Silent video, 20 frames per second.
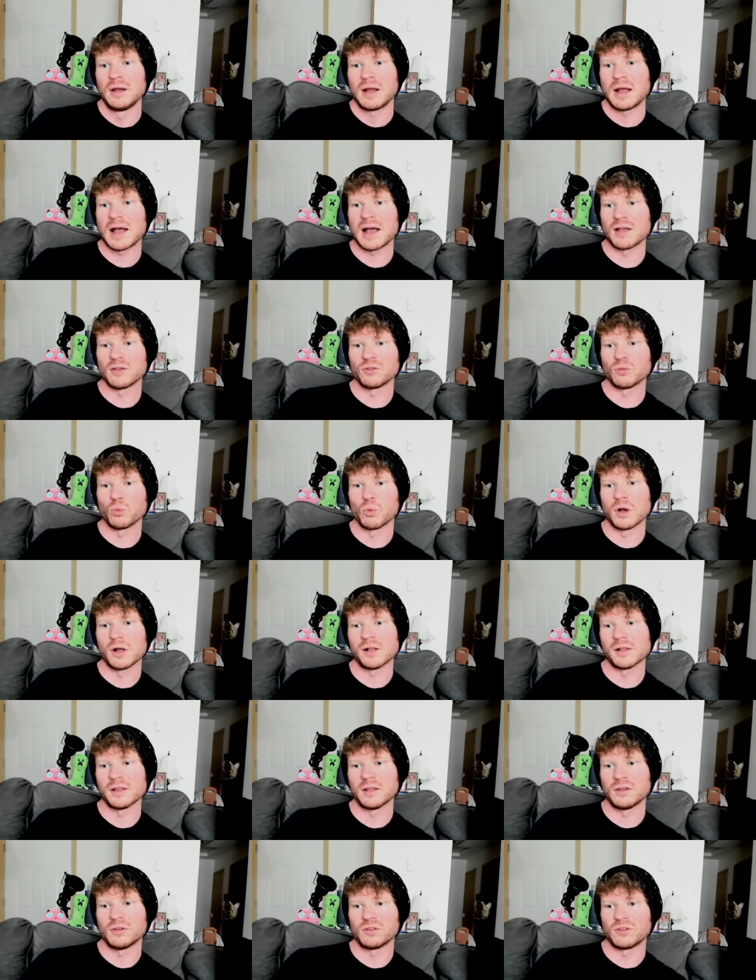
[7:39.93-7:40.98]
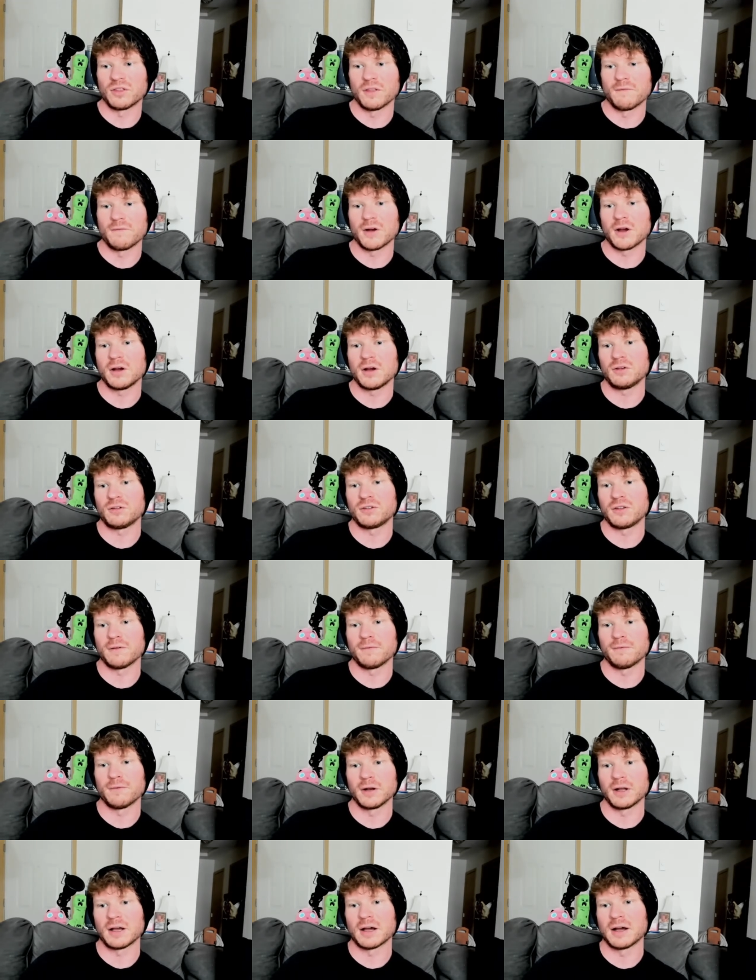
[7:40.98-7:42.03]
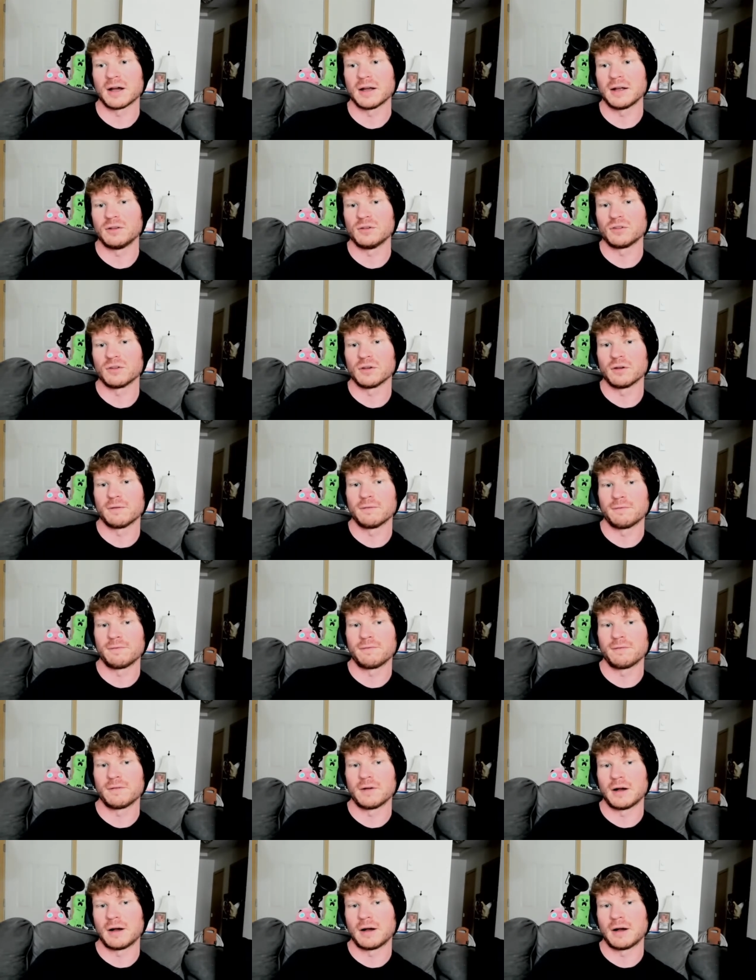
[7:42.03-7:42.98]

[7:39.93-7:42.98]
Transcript: as well as the various different kinds of